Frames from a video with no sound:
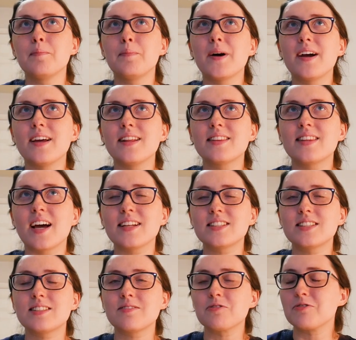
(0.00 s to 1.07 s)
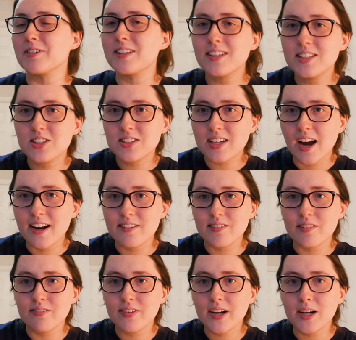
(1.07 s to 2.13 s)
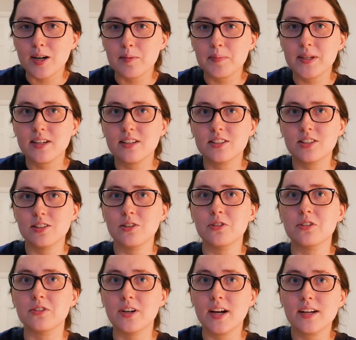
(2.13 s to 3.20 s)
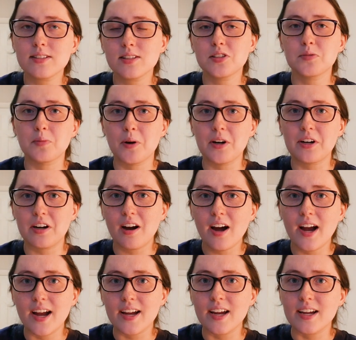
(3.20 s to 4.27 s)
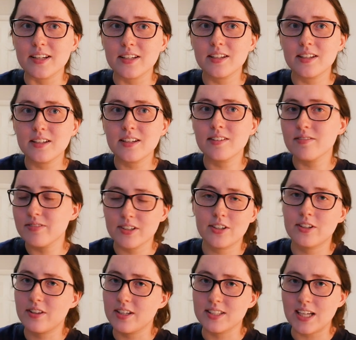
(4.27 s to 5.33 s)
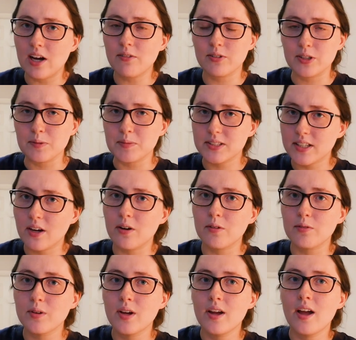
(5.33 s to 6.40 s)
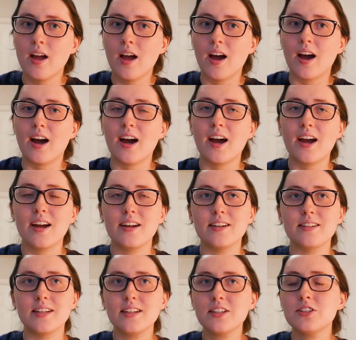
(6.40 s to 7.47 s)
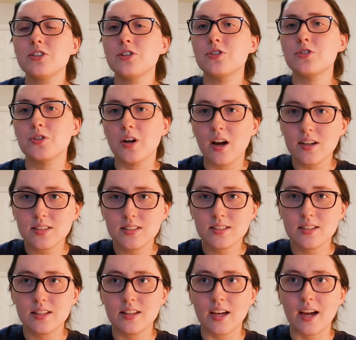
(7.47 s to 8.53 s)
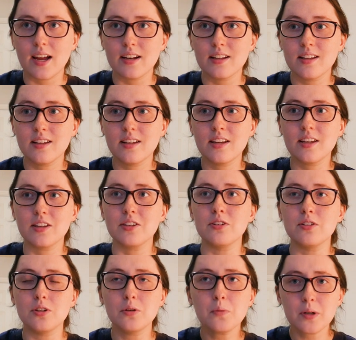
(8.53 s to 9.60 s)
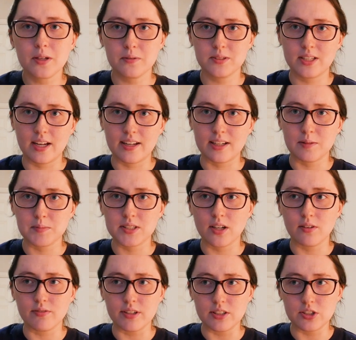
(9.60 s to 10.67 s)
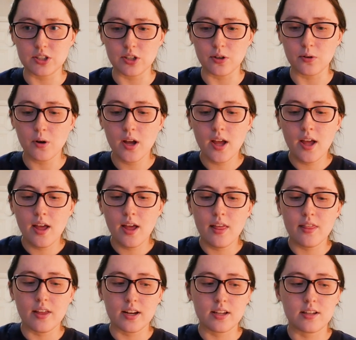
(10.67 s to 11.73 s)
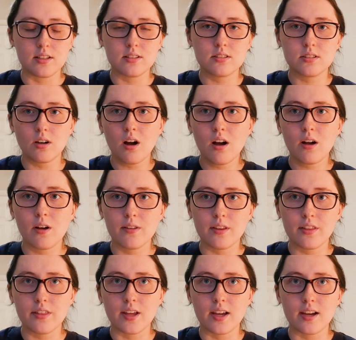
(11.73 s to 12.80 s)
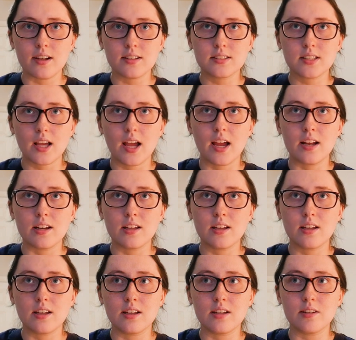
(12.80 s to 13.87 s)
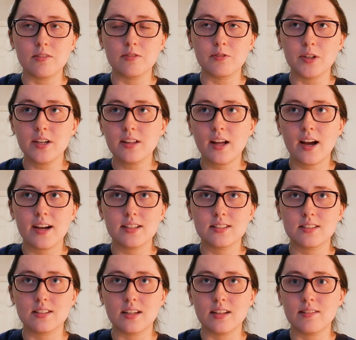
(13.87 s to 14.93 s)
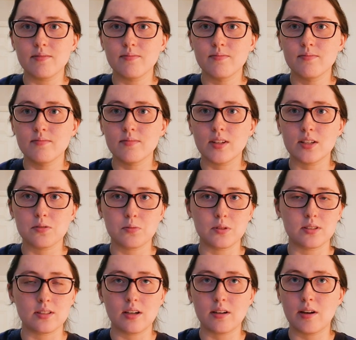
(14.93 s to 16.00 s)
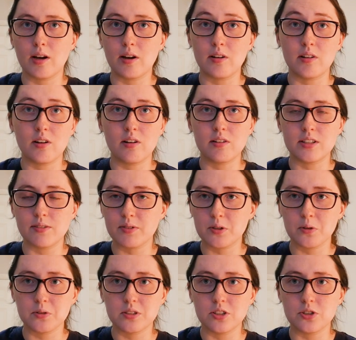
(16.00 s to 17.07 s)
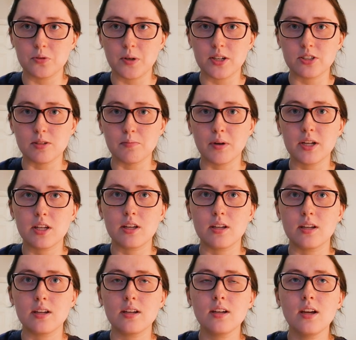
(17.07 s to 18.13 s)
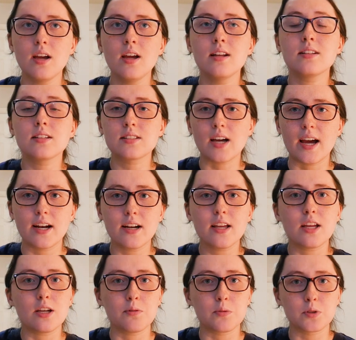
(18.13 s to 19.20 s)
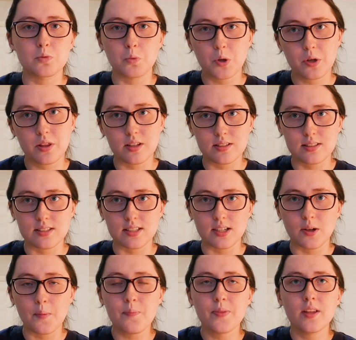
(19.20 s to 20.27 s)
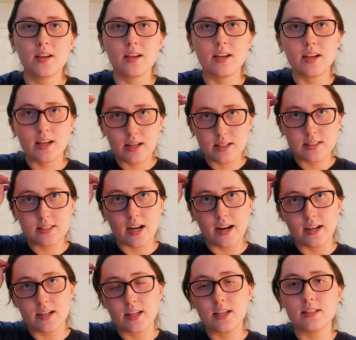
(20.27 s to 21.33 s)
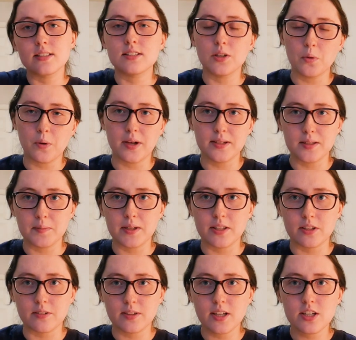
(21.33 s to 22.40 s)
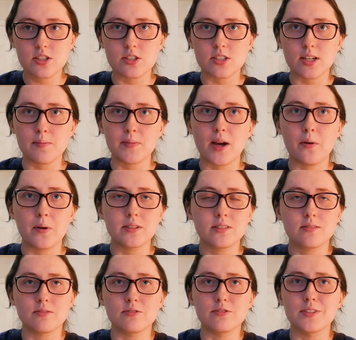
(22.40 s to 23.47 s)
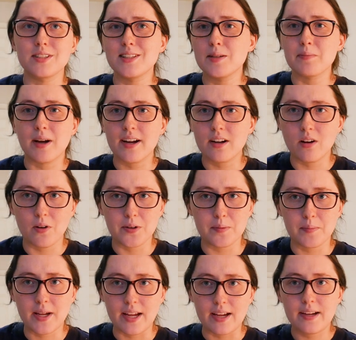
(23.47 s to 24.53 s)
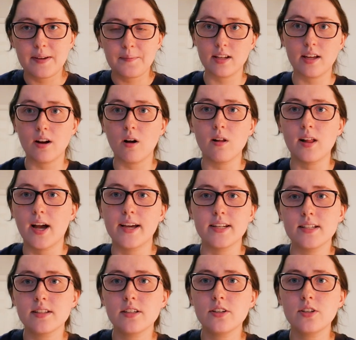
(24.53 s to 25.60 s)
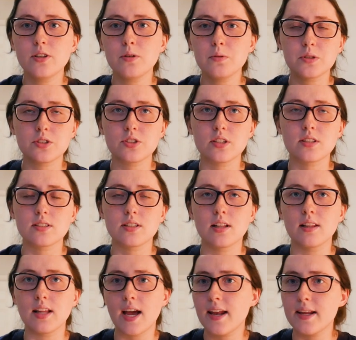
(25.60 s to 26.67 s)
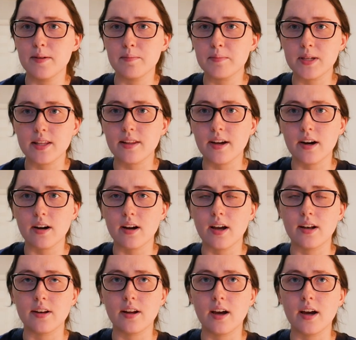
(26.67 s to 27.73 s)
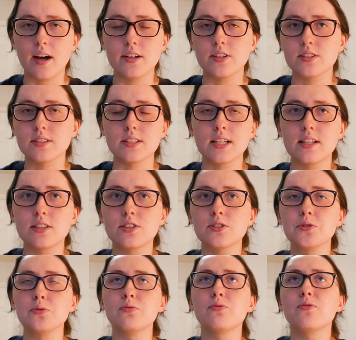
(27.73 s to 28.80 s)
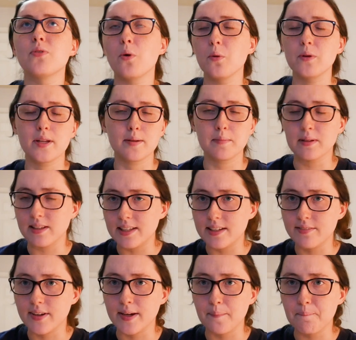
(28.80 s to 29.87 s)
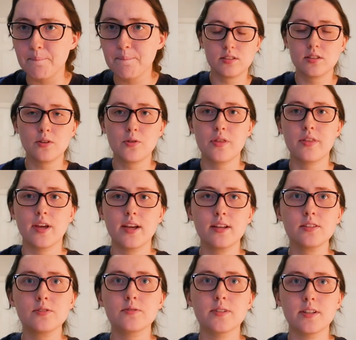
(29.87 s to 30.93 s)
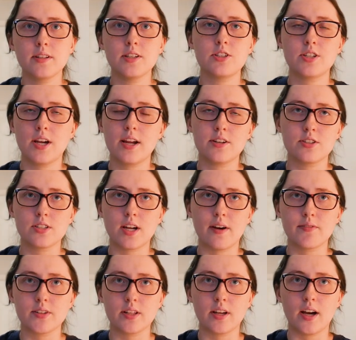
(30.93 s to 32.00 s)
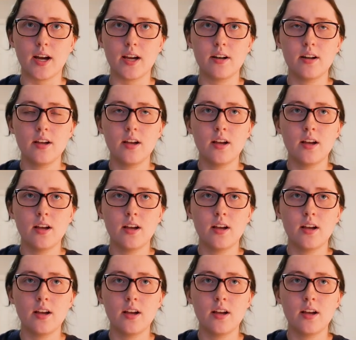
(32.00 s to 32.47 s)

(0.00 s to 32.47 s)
But that's really just kind of unfair because, you know, Gray is a smart guy and he can figure things out for himself. I needed to trust that he knew what he was getting himself into, that he saw all the things, and he realized that this was a difficult situation, but he decided it was worth it still he decided he still wanted to be in the relationship. That wasn't really my call to make. And all I needed to do was just to let him be there. And I just needed to fully believe him. So things really changed after that.